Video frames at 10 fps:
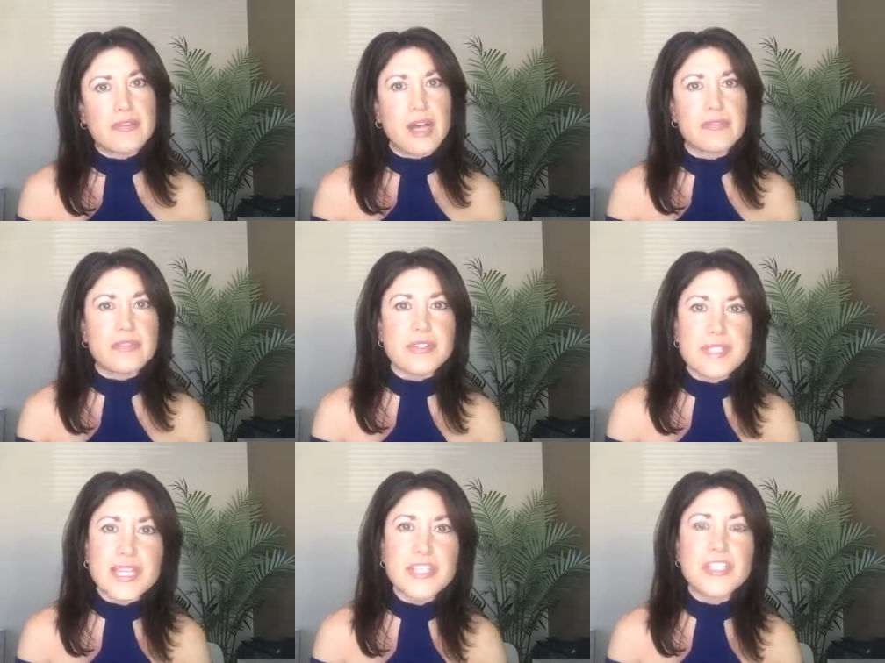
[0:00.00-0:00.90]

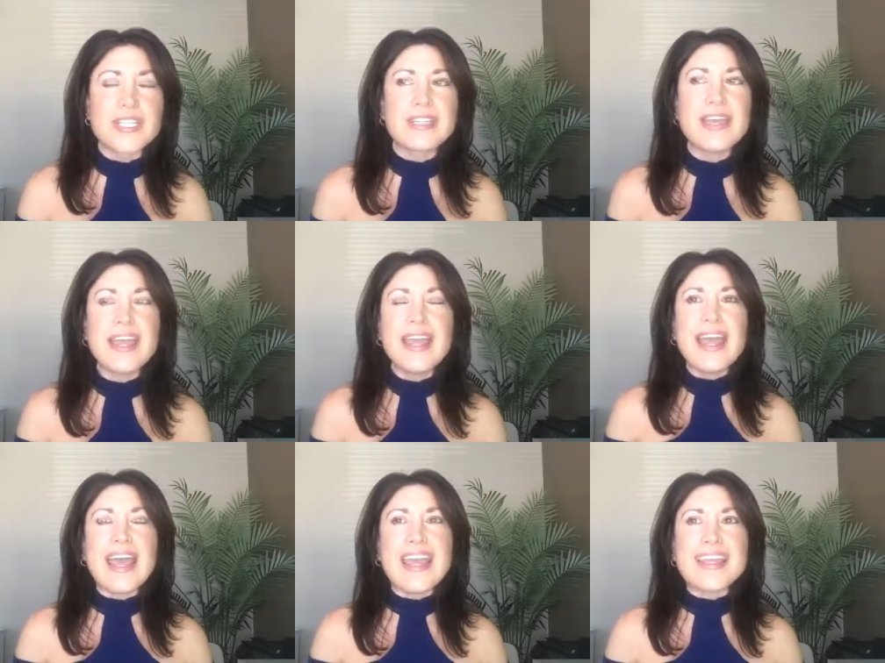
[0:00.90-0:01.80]
conversation,
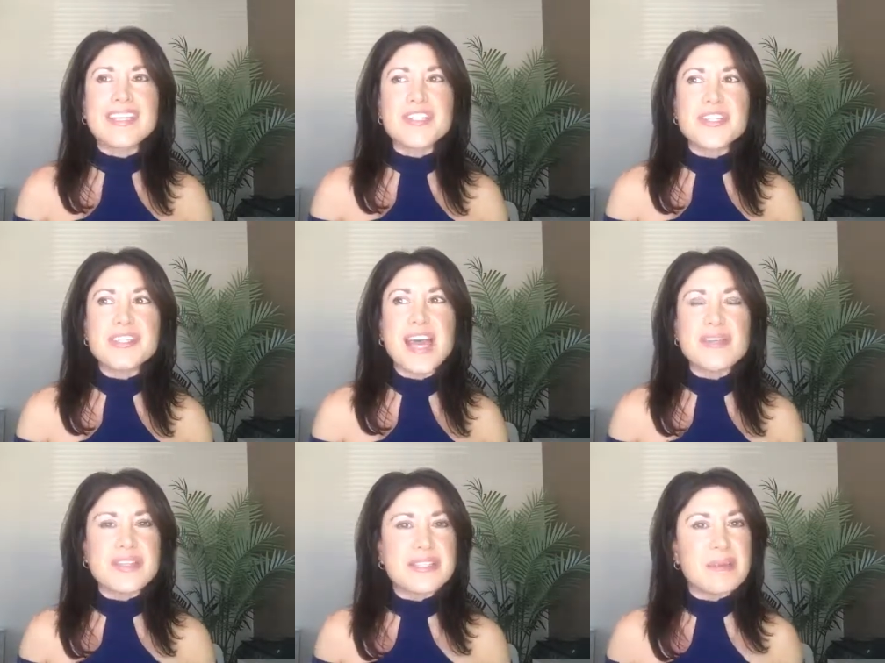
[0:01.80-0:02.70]
and just
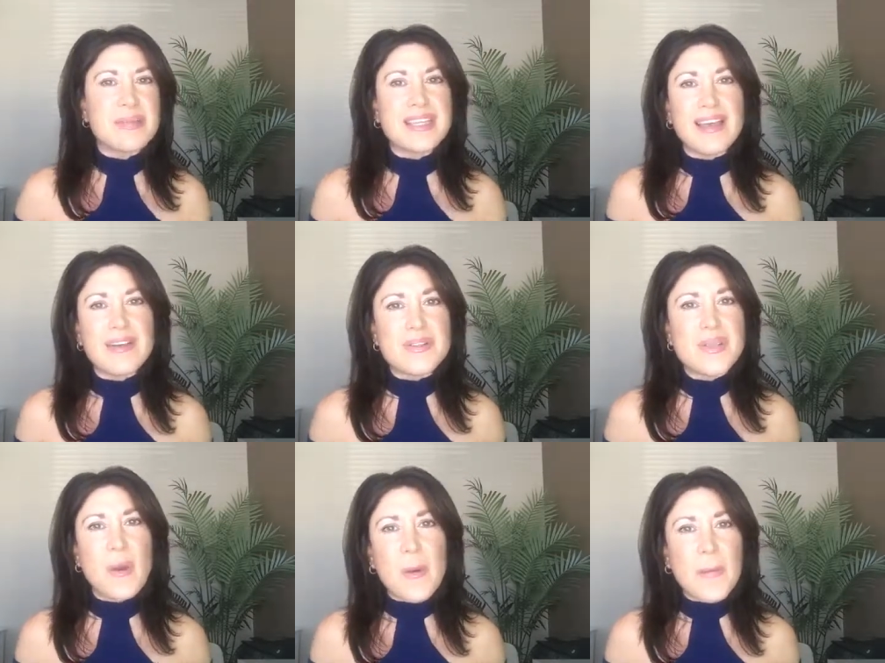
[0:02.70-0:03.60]
having somebody else
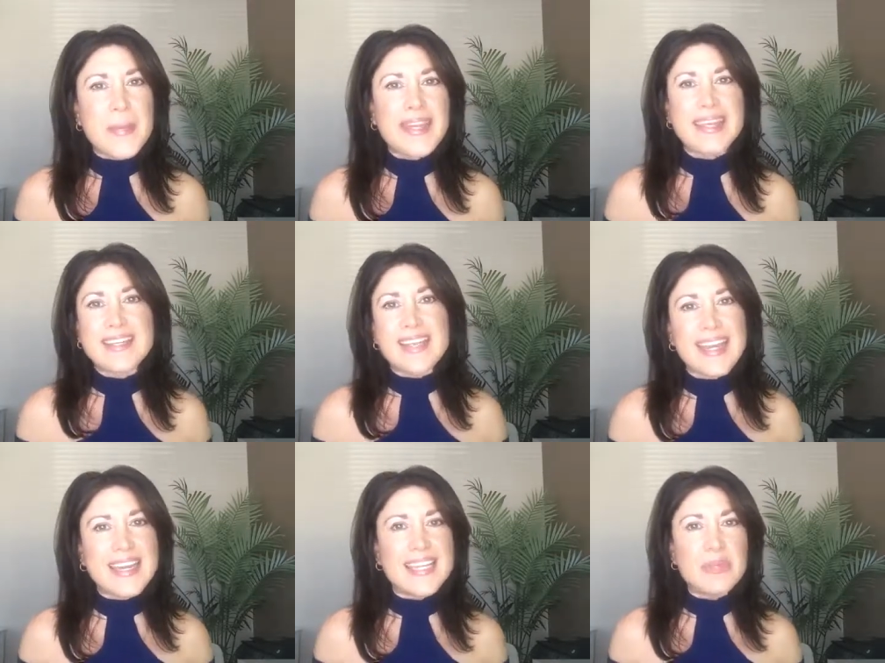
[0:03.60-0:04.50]
home, like at
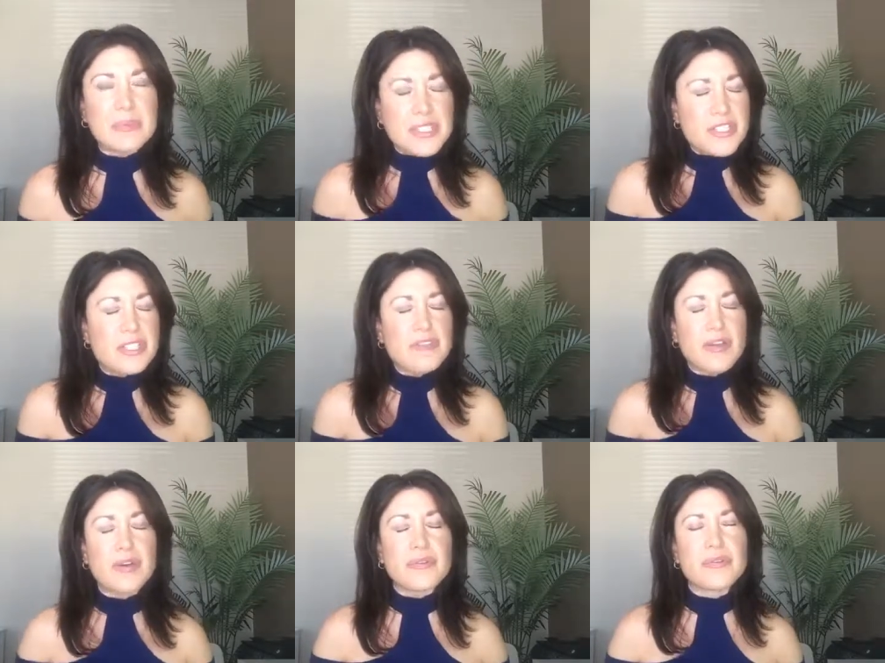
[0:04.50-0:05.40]
night, it just
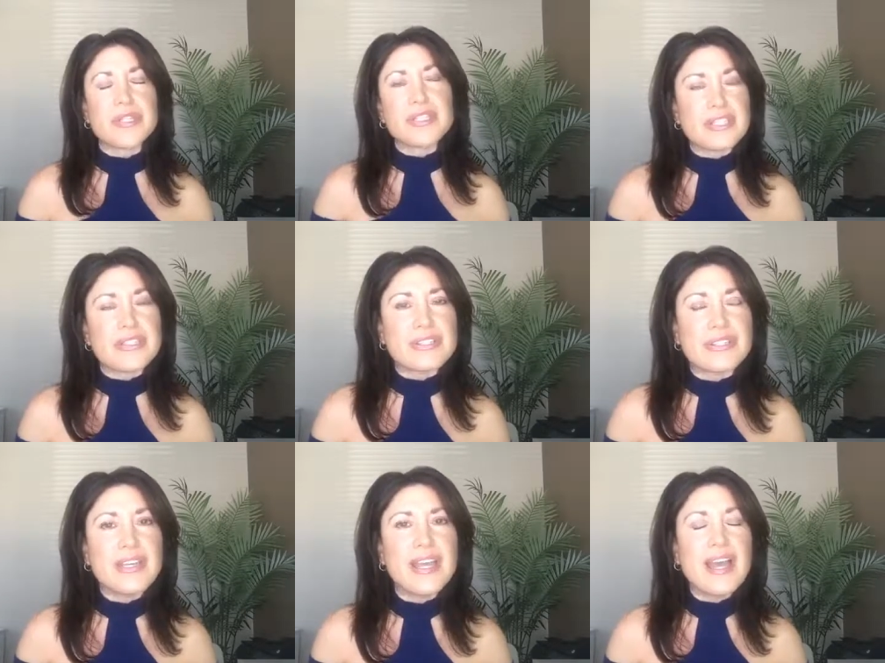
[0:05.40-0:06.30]
felt really good.